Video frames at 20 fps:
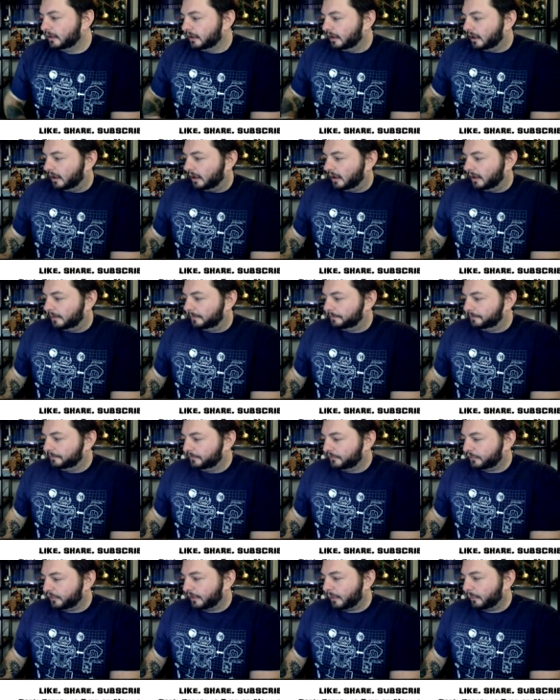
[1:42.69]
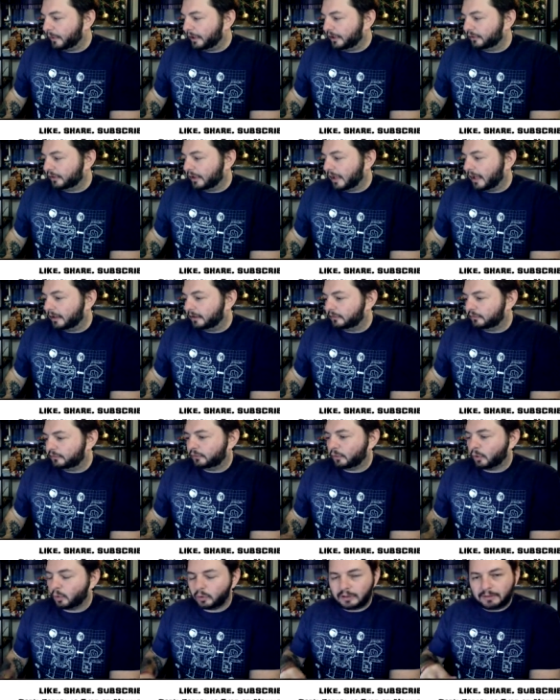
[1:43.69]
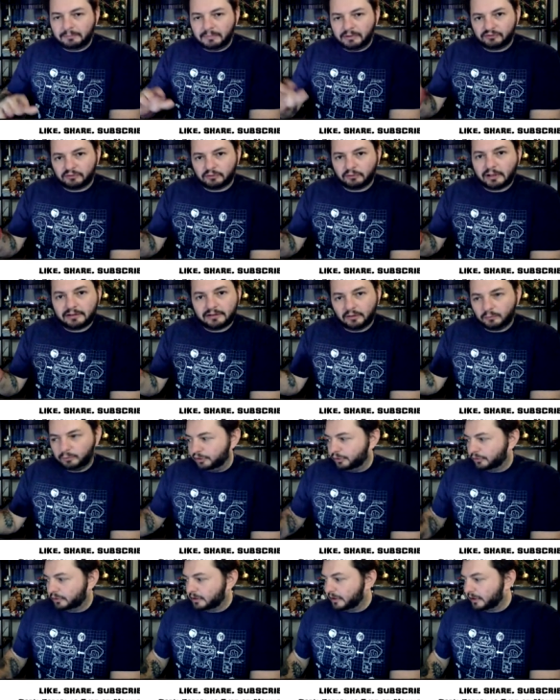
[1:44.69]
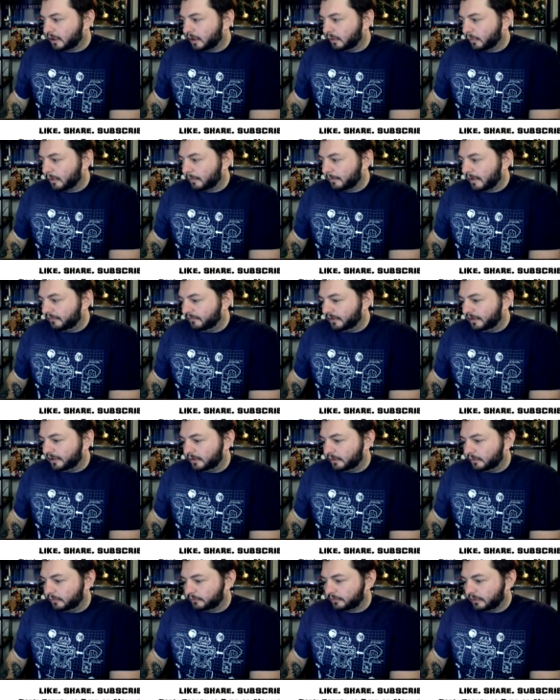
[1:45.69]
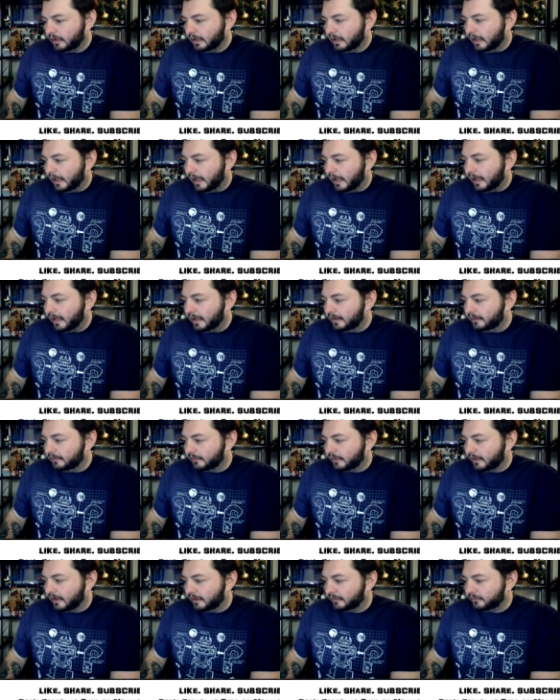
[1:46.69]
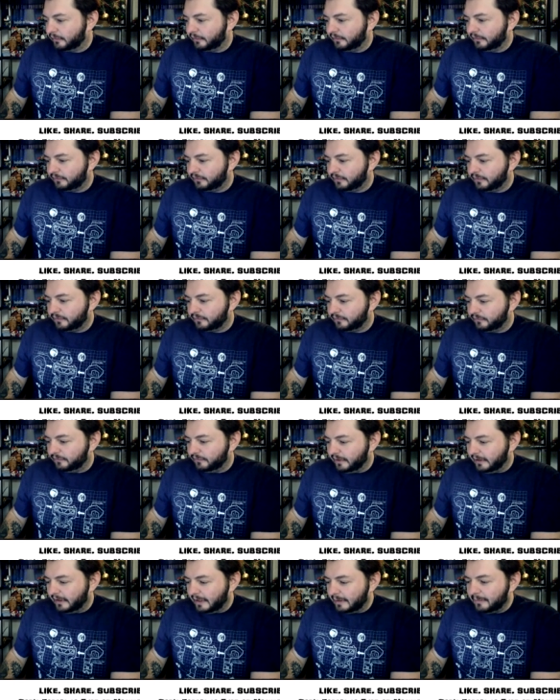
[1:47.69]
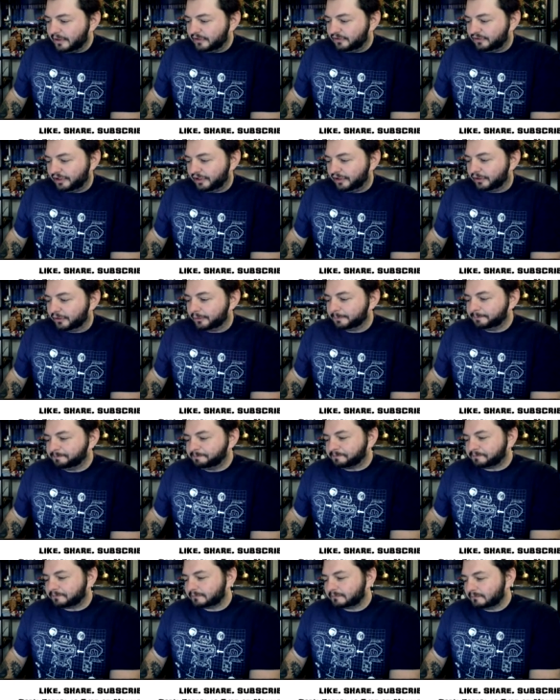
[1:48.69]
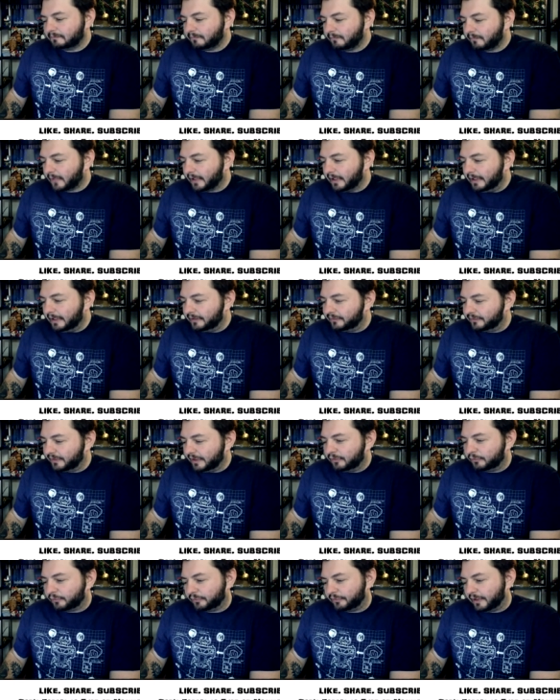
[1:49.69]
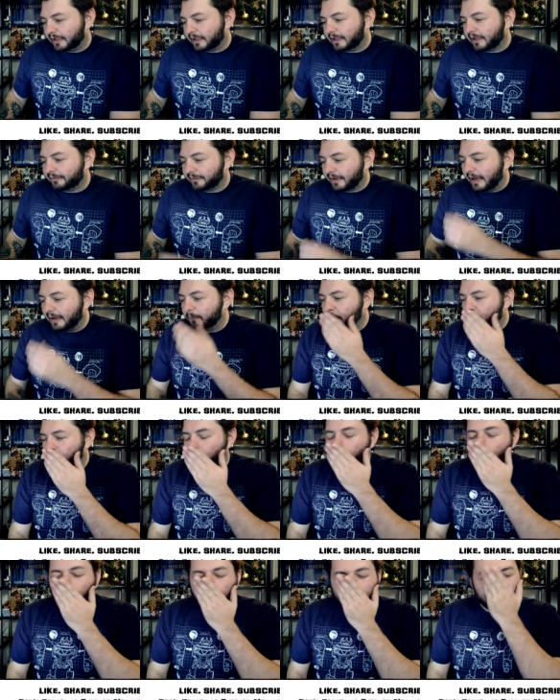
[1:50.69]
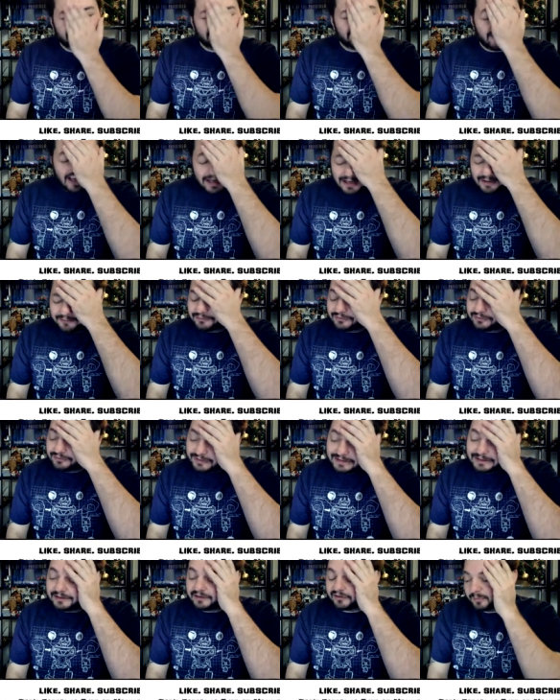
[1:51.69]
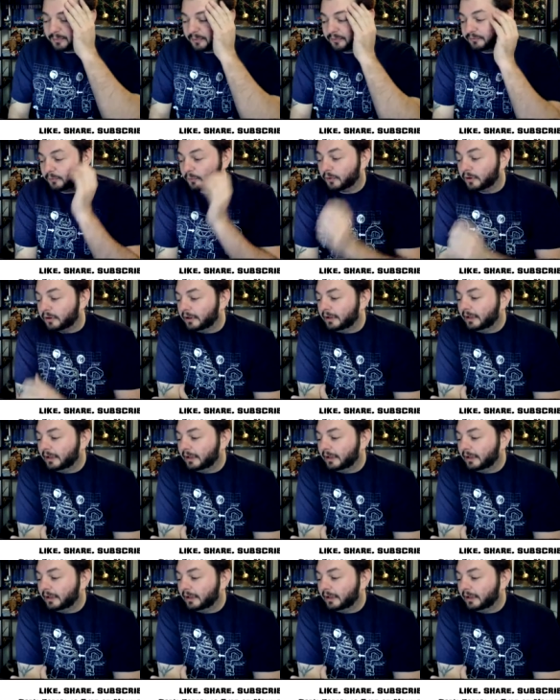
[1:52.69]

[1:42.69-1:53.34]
um, so that way you're not totally misdirected when you click on one of my videos. And uh, so this this image here is interesting because I want to say I've seen this before